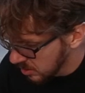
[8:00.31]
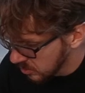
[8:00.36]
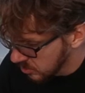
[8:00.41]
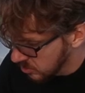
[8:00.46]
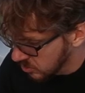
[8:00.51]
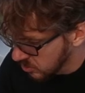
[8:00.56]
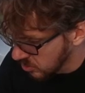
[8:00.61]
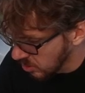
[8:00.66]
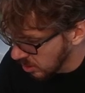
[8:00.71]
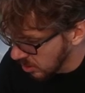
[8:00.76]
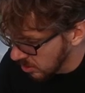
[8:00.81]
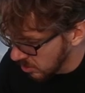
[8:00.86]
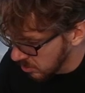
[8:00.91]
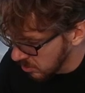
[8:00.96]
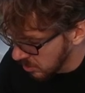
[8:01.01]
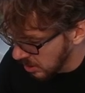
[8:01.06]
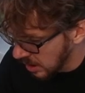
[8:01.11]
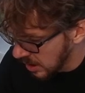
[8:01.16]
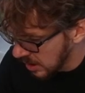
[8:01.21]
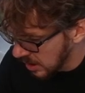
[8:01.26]

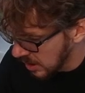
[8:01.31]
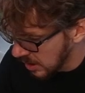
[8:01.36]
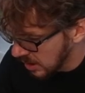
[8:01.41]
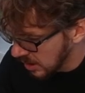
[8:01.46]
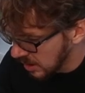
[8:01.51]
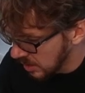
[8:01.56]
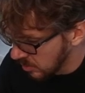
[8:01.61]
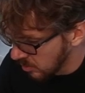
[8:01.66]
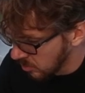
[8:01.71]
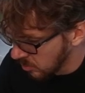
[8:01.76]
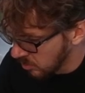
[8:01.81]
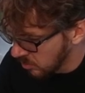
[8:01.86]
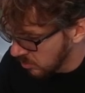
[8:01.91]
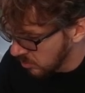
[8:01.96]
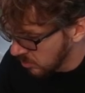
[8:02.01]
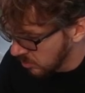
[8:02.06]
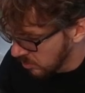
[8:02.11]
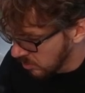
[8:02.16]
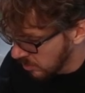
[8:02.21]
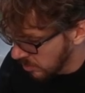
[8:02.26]
so. Uh,
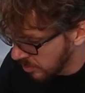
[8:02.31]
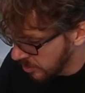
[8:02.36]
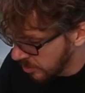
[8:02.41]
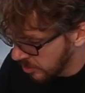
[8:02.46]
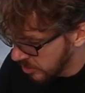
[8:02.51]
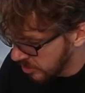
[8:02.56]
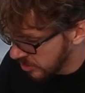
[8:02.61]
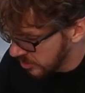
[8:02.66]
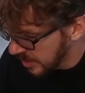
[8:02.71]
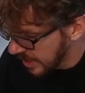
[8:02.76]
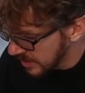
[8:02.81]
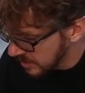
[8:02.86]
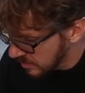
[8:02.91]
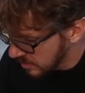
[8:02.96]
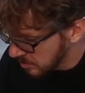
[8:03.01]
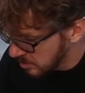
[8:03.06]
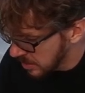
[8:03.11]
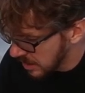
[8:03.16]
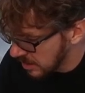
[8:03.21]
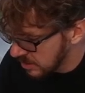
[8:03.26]

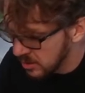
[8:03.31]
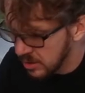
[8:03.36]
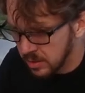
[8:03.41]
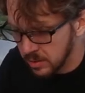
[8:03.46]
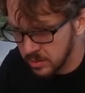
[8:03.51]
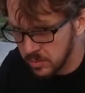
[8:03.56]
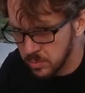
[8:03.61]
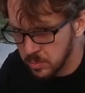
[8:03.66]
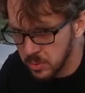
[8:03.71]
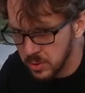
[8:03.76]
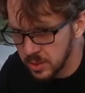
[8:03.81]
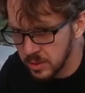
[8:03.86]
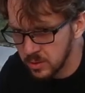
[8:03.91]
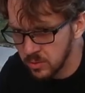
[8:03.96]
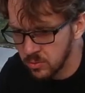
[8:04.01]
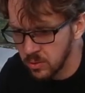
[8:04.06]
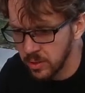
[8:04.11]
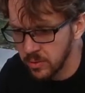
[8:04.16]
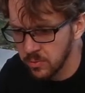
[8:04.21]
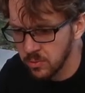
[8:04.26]
That's about it. It's pretty
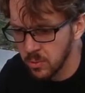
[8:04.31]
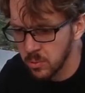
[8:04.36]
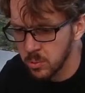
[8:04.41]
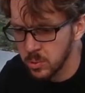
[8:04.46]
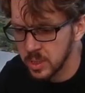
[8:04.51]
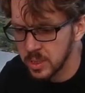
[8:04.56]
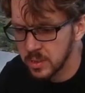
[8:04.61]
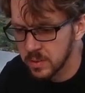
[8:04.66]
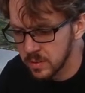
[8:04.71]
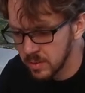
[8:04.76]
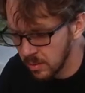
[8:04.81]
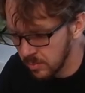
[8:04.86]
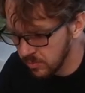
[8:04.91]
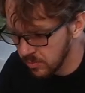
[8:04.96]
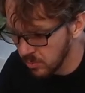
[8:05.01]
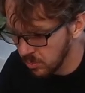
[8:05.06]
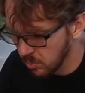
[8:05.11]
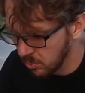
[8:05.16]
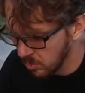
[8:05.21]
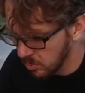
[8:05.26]
straightforward except
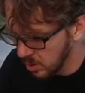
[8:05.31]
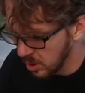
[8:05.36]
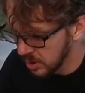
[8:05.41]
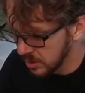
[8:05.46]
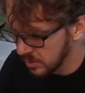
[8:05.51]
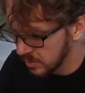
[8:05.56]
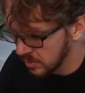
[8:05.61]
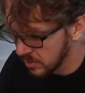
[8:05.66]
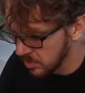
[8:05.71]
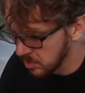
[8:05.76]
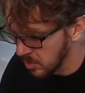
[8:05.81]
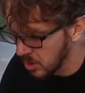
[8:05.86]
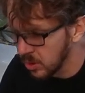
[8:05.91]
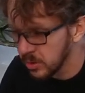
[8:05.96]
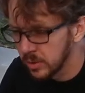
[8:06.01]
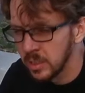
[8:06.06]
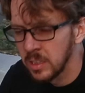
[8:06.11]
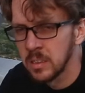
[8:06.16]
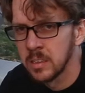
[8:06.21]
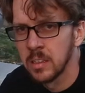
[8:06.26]
for one
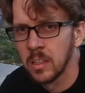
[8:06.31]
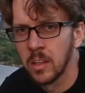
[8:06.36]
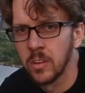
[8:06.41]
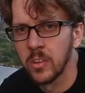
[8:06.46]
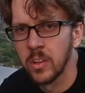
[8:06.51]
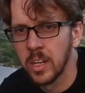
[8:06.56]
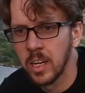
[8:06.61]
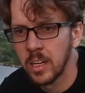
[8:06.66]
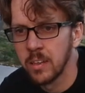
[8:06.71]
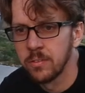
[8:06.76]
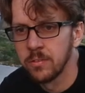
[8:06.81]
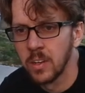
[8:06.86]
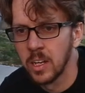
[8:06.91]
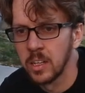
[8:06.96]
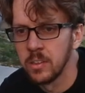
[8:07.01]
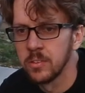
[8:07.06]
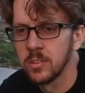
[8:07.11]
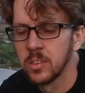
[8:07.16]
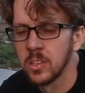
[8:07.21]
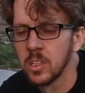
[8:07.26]
small detail that I
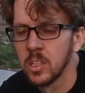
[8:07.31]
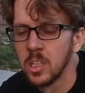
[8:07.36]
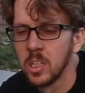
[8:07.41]
found.